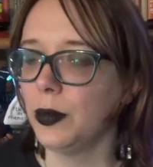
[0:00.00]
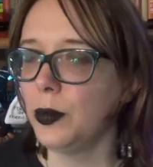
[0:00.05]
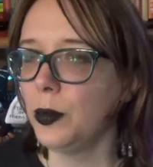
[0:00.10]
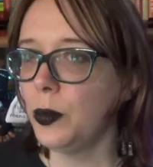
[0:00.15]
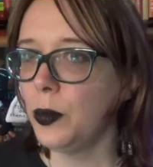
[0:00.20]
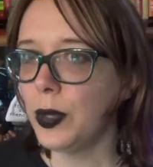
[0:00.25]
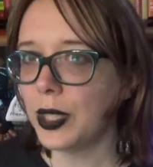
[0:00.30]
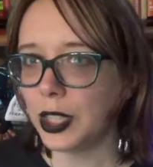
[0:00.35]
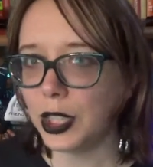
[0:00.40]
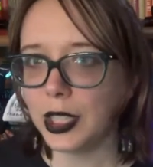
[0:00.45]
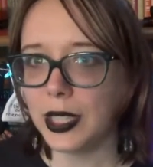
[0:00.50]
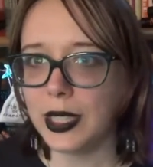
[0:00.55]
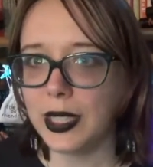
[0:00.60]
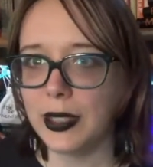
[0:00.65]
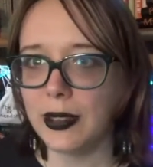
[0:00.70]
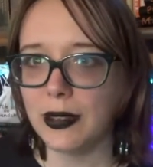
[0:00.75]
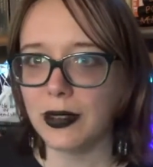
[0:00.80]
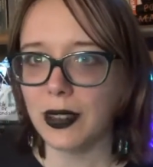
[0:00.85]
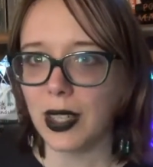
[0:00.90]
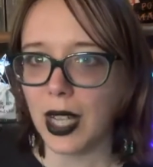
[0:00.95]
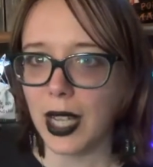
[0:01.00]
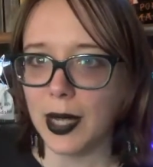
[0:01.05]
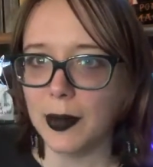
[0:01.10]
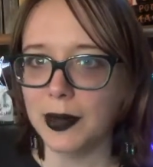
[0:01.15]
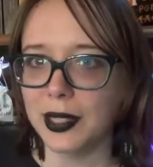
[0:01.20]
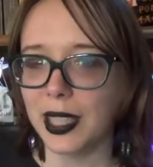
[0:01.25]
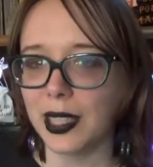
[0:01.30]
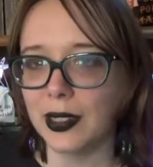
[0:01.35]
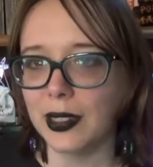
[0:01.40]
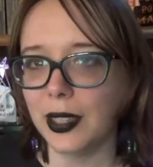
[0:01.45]
witchy
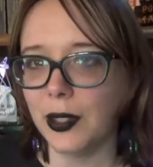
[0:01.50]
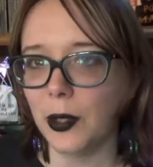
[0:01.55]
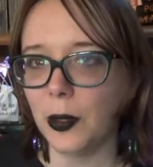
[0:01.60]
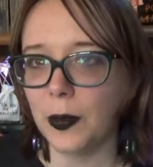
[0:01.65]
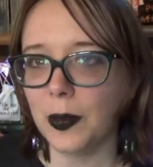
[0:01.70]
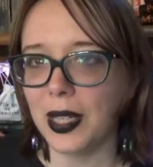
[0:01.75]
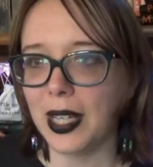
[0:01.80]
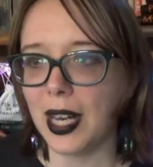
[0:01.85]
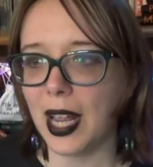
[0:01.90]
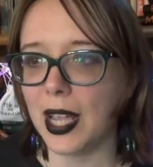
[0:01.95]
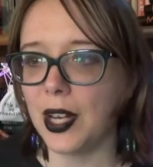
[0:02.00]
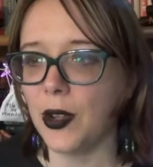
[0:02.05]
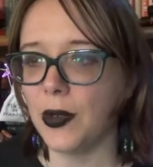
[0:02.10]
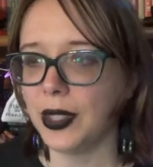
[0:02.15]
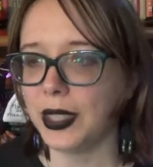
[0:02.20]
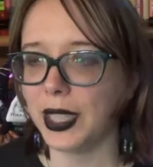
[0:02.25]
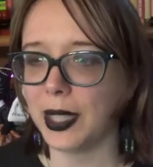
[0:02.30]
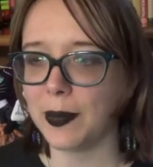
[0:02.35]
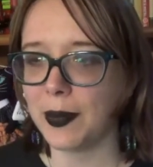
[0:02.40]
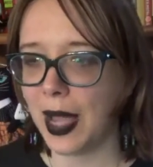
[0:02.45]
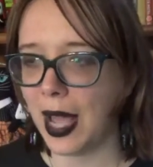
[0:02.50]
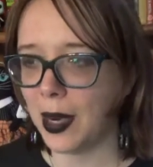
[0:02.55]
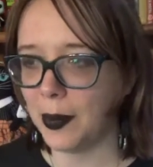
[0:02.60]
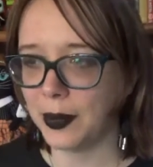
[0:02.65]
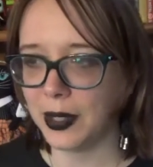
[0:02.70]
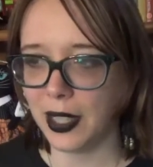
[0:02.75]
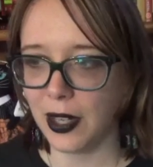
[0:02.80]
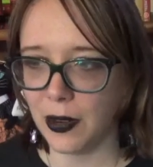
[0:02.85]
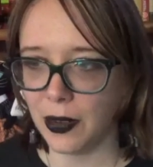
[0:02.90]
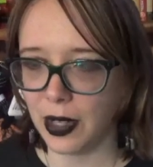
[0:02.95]
vibes a little bit. I know it's like
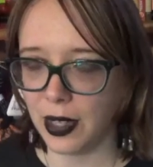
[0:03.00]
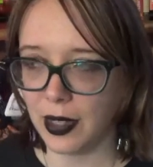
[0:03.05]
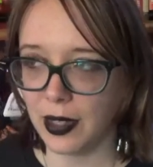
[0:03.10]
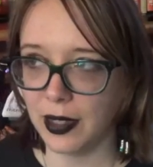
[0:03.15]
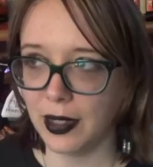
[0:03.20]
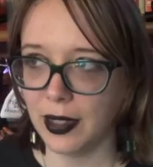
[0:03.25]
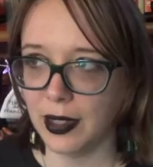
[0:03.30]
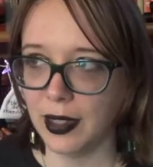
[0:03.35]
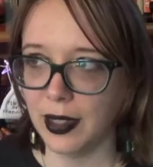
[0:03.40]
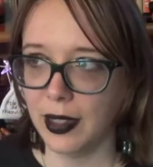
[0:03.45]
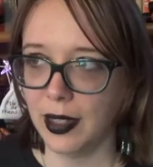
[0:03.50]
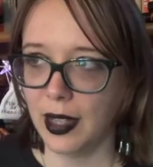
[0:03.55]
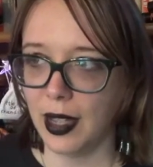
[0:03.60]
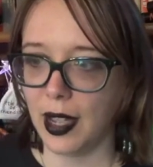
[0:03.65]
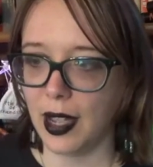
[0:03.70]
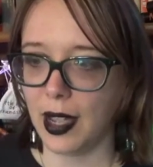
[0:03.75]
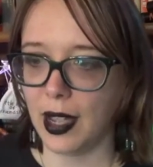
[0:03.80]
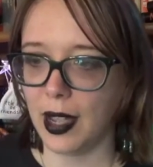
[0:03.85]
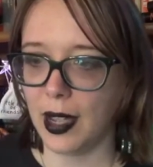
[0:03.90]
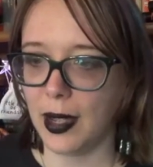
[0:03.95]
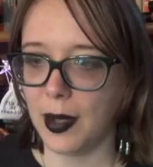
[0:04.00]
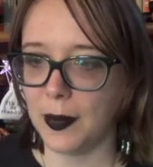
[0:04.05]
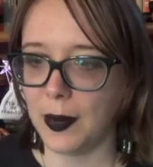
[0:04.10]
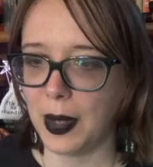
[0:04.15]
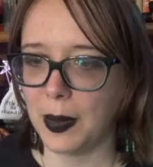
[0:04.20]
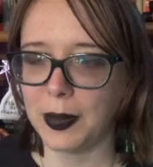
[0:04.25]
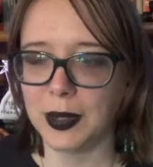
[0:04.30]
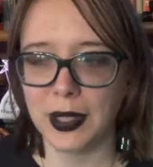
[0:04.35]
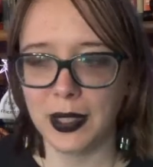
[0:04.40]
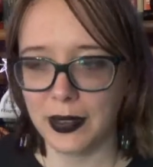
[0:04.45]
Madame Leota,
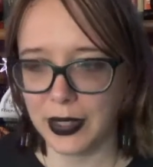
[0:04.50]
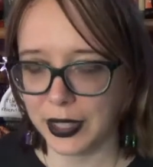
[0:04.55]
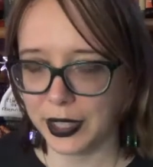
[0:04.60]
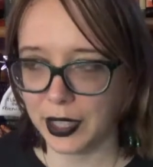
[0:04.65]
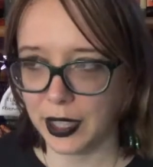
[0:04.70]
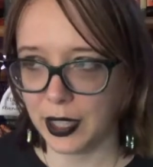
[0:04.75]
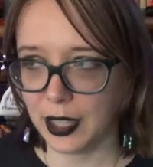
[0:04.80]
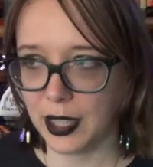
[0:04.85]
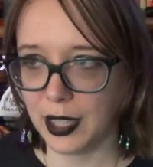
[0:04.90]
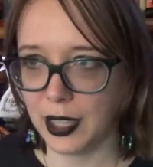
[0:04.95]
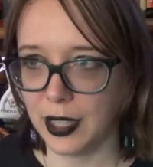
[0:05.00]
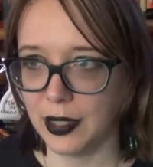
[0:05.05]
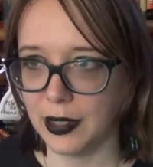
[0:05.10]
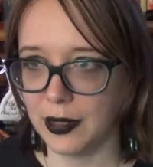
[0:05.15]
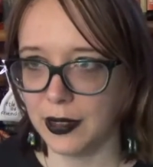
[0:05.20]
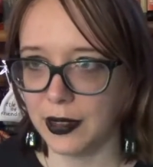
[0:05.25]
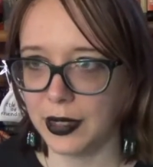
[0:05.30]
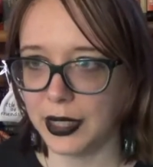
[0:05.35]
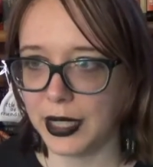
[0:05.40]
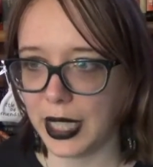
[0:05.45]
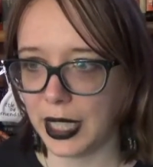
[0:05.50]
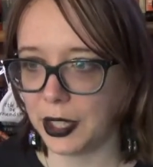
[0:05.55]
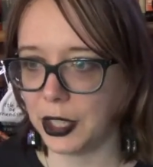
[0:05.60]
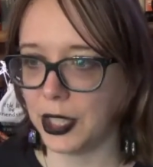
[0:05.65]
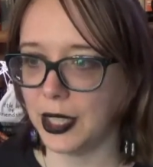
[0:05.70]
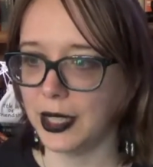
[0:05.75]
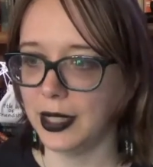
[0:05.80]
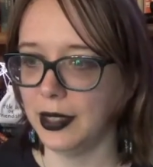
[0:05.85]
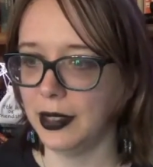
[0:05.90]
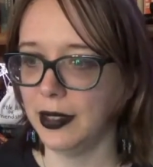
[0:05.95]
I believe it's her
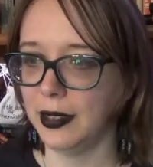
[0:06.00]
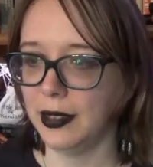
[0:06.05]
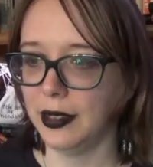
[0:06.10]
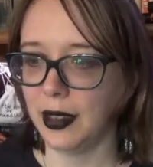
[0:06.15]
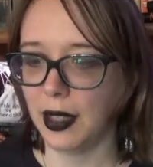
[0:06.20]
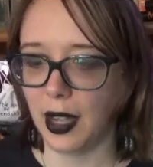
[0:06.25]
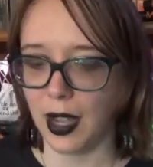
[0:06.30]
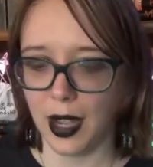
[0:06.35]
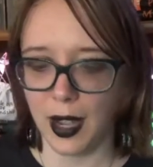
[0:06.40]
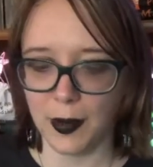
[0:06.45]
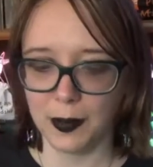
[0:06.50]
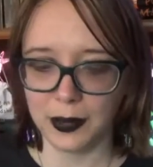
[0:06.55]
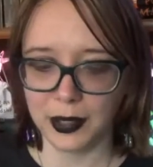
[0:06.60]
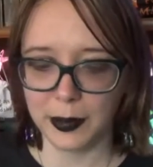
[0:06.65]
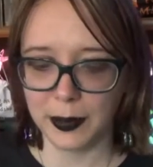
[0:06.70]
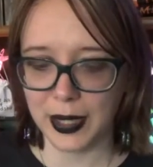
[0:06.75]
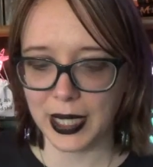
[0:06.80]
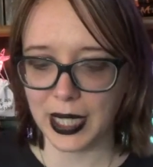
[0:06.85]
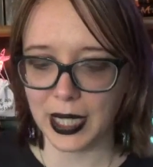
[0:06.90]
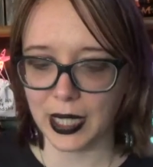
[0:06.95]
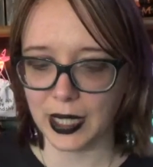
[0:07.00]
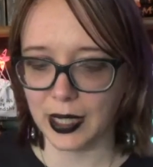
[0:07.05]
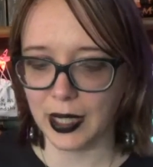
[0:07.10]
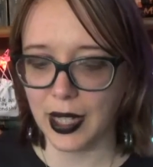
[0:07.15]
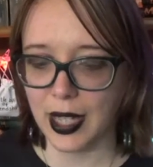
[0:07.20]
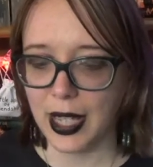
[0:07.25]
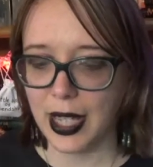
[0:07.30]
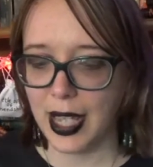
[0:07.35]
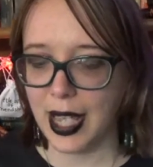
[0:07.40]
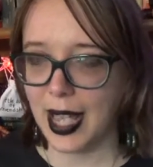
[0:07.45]
section
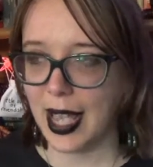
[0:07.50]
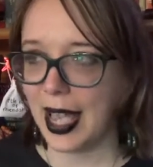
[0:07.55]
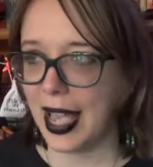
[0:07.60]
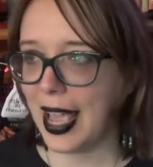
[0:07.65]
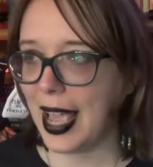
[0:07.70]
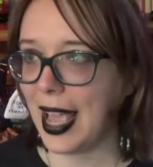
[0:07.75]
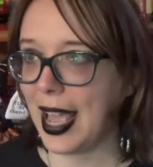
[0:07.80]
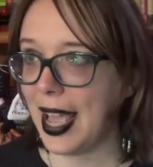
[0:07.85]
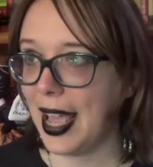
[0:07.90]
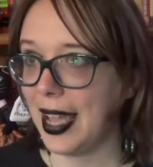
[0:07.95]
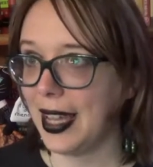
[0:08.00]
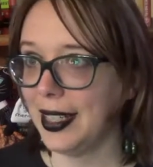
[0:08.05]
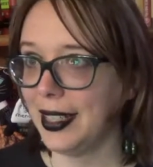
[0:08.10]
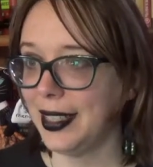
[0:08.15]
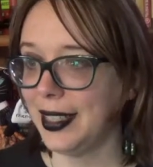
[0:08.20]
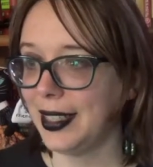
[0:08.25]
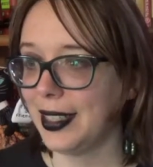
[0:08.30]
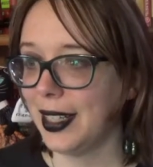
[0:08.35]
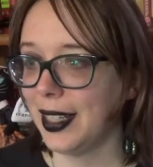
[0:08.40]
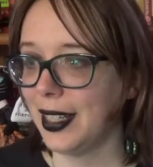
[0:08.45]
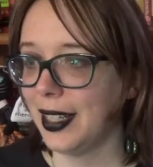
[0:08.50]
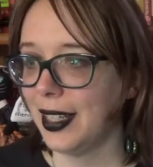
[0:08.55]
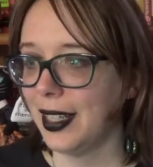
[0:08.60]
speaking, and